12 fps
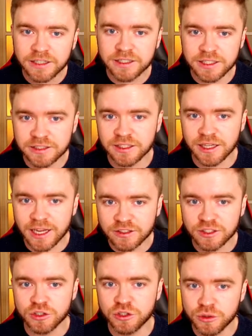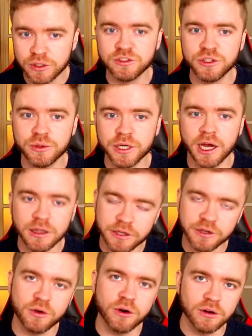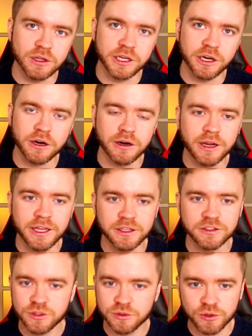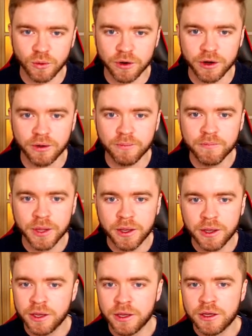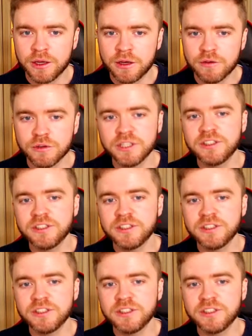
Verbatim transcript: this lesson to this unit a little earlier in this tutorial. For this